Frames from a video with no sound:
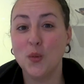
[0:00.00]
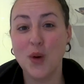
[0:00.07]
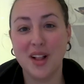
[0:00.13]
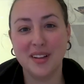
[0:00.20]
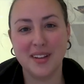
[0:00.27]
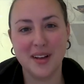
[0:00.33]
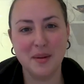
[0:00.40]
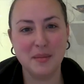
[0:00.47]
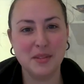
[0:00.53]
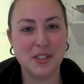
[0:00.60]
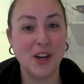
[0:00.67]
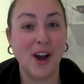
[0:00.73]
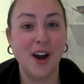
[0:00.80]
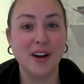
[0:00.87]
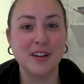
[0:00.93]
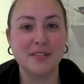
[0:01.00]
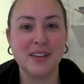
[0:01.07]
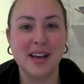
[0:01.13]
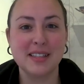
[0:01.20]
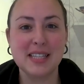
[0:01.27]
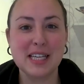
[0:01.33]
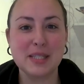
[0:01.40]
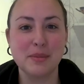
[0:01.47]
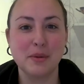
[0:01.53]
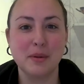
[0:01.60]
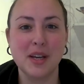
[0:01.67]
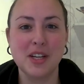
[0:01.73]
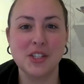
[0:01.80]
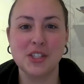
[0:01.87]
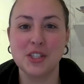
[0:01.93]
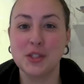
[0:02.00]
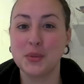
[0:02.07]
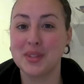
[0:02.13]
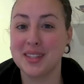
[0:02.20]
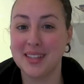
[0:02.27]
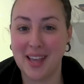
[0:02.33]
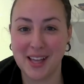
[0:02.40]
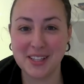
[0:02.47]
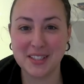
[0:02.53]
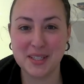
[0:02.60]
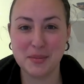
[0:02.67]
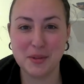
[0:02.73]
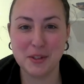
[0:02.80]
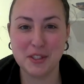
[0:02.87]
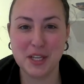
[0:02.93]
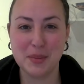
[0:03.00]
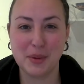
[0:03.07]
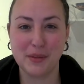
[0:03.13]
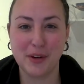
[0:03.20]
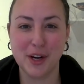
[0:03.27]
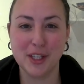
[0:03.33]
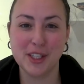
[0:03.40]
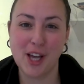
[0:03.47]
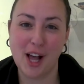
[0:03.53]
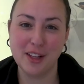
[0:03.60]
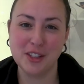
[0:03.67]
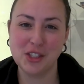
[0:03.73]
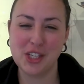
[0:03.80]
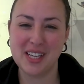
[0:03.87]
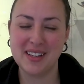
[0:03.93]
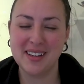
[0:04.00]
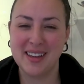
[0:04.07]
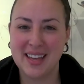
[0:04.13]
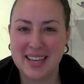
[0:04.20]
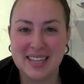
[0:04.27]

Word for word: Welcome to Artifact Explorations with the Kelsey Museum of Archaeology.